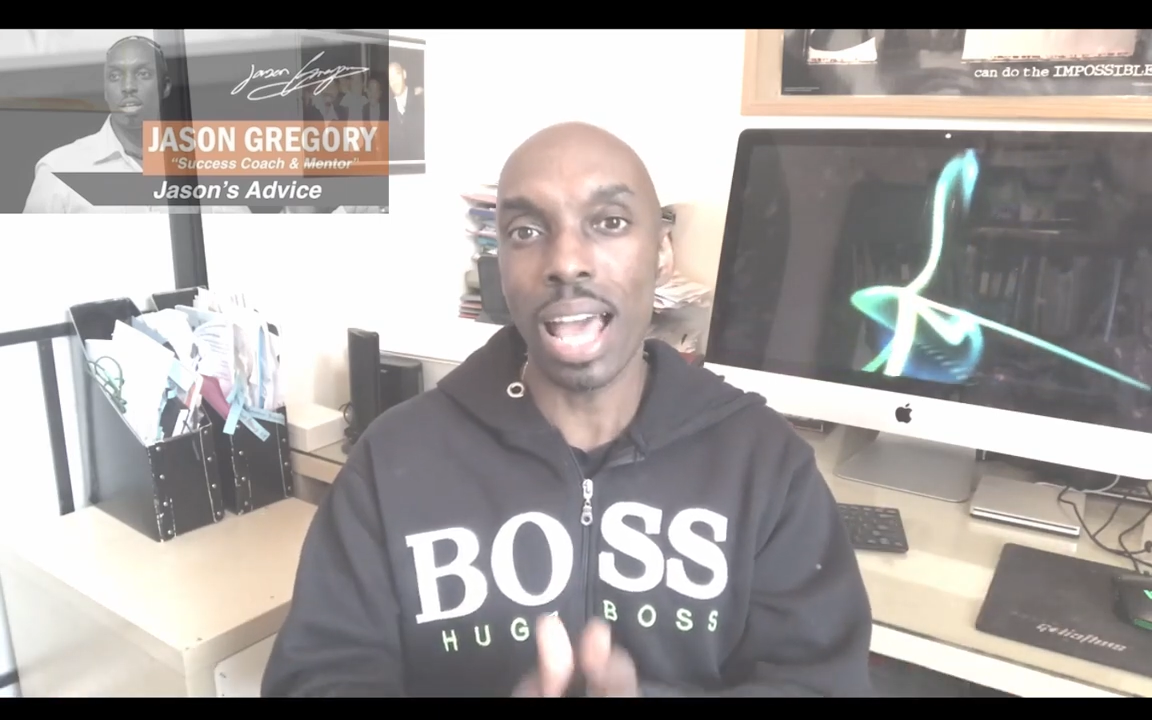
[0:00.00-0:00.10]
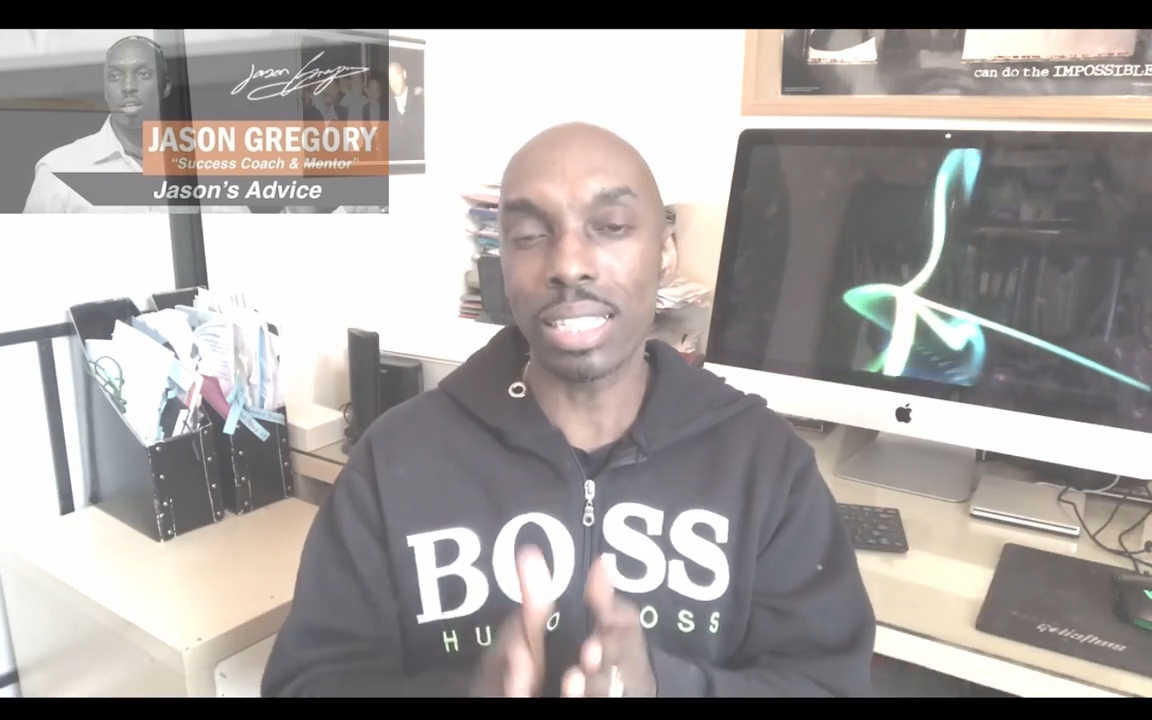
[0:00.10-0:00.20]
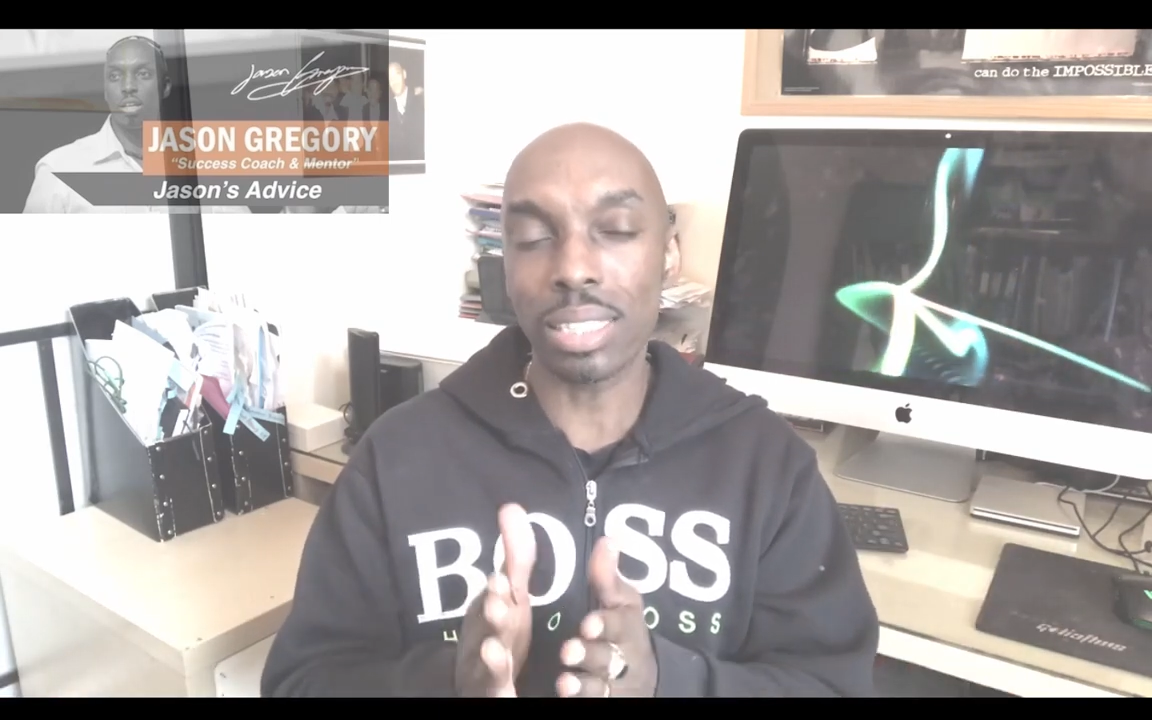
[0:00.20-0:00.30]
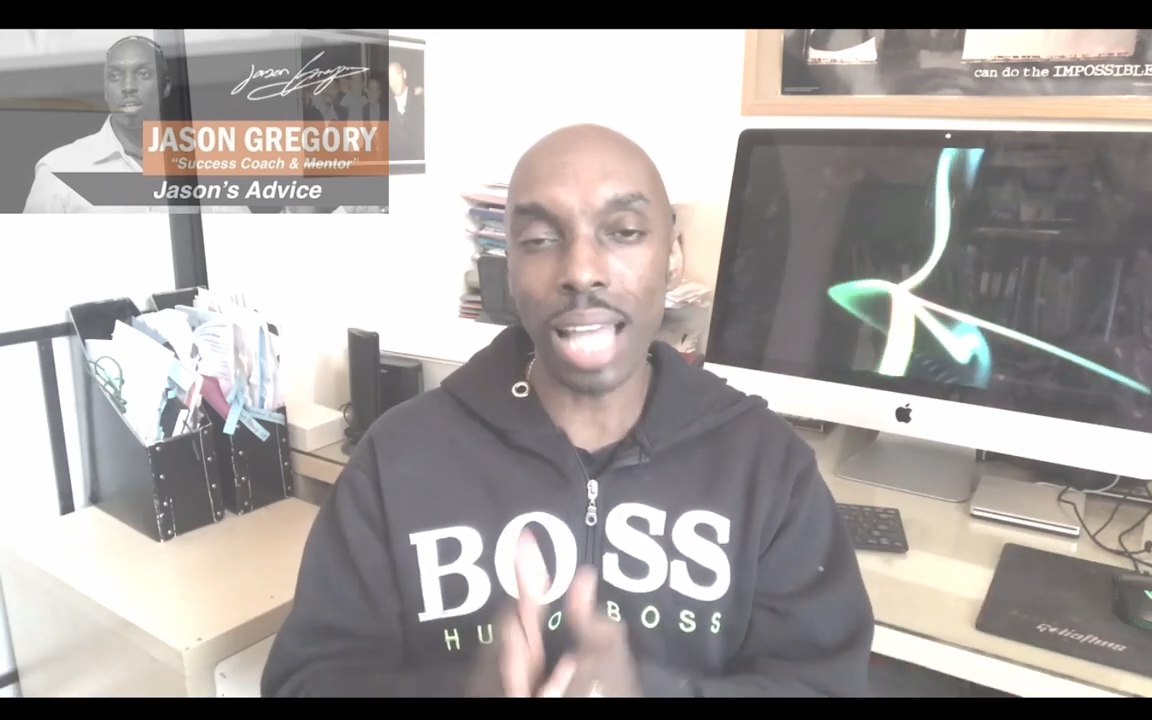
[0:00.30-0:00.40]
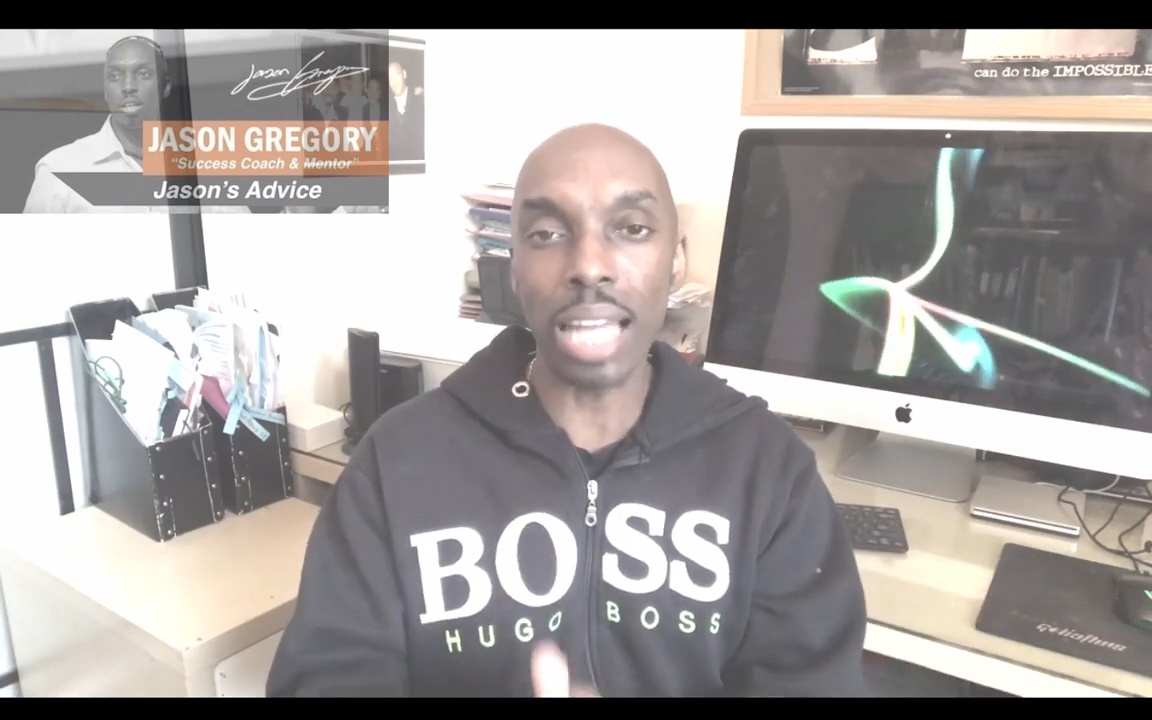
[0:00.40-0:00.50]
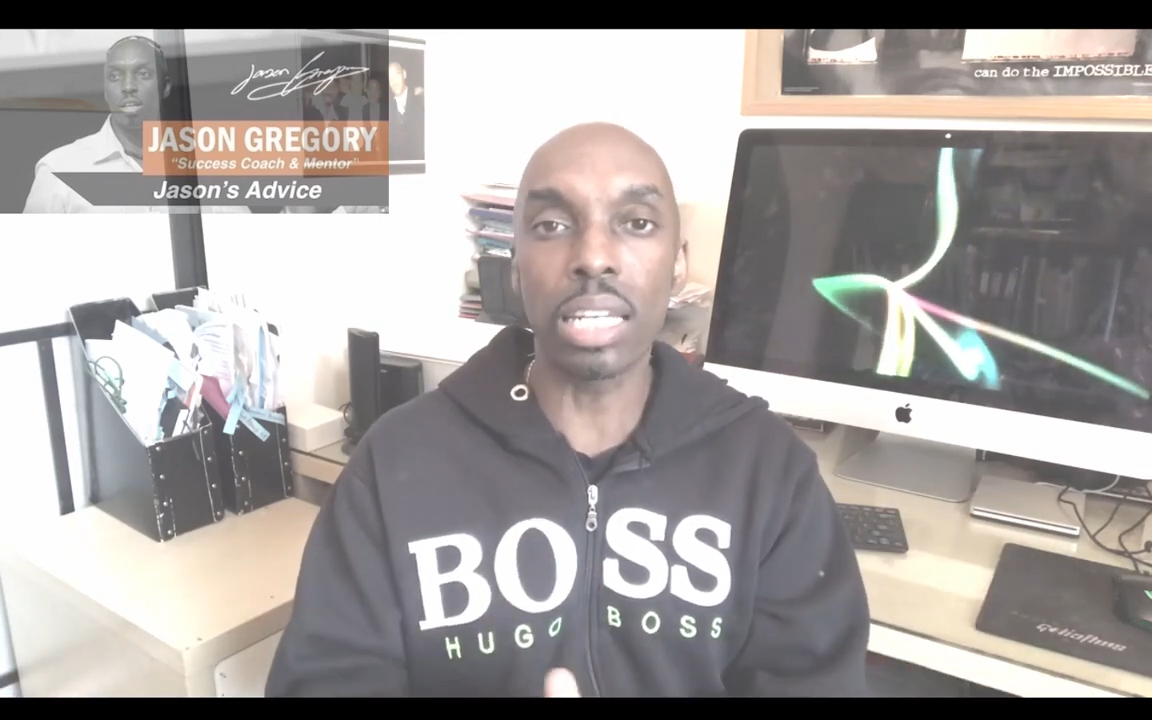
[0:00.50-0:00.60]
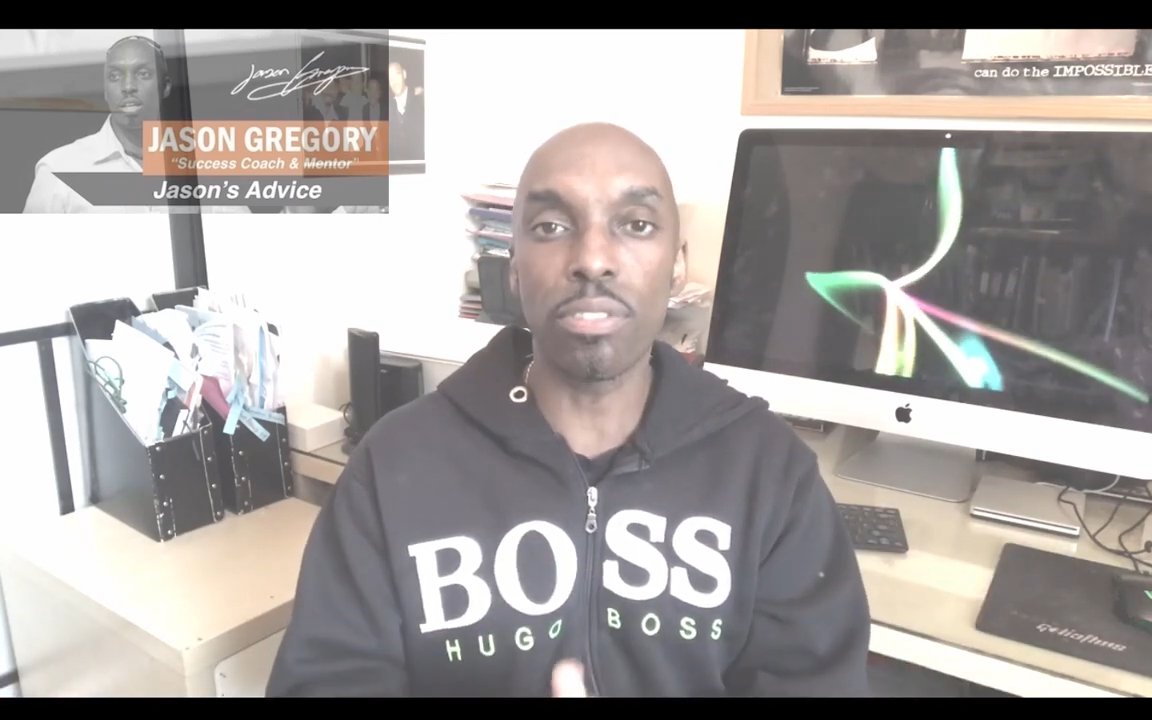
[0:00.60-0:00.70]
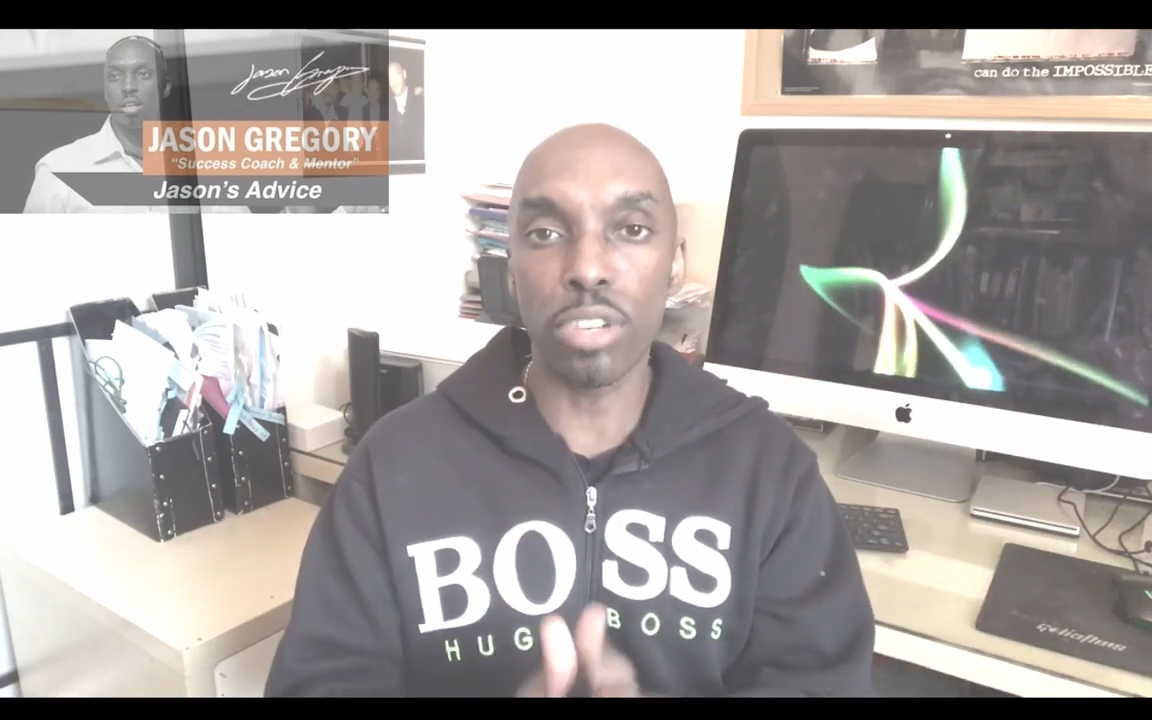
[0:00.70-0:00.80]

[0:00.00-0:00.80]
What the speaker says: a standard